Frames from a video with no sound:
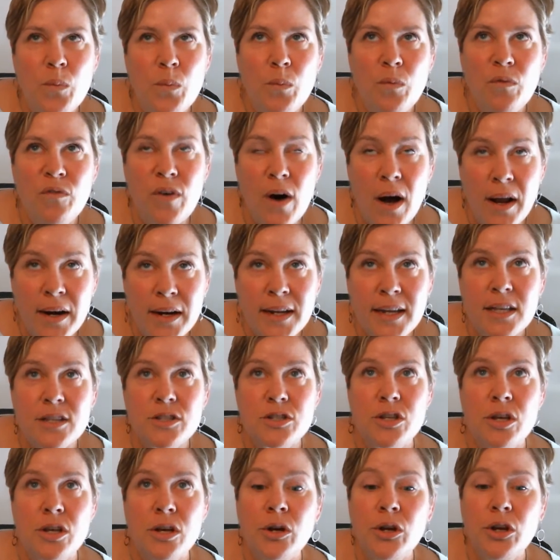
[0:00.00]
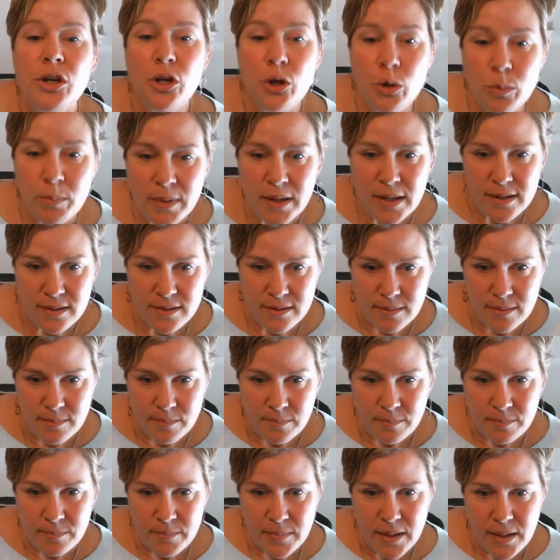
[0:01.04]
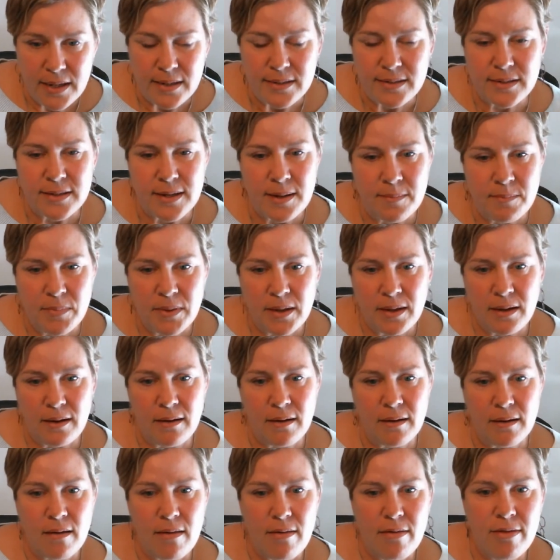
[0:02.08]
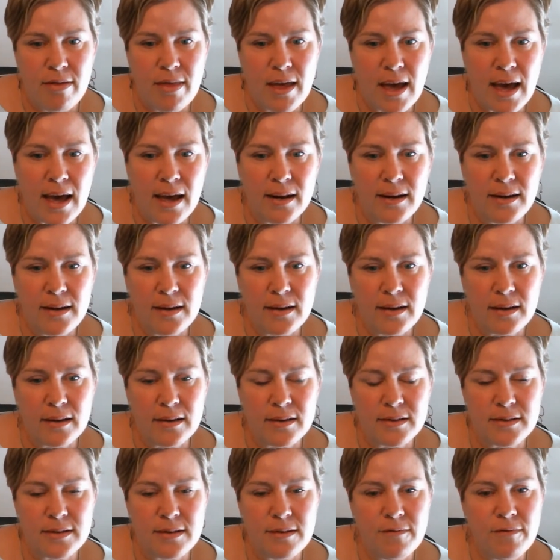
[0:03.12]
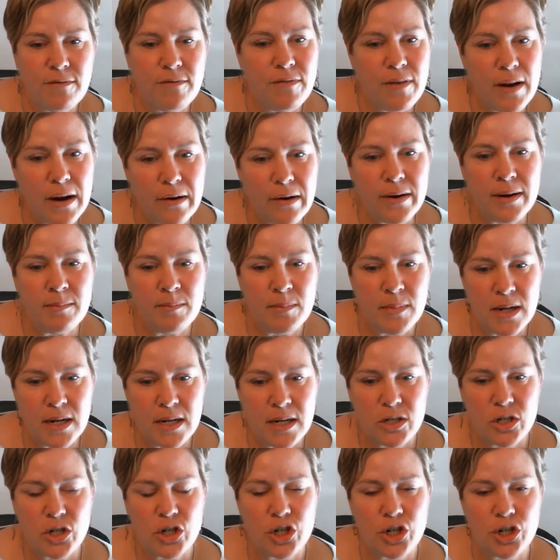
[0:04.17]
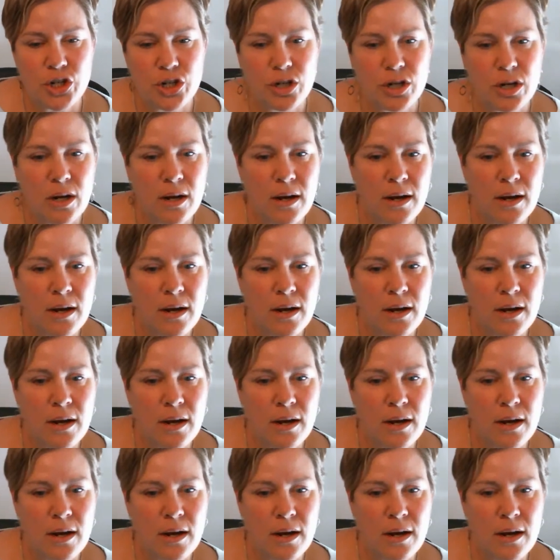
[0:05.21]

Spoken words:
Vonnegut's humanism is something that is very much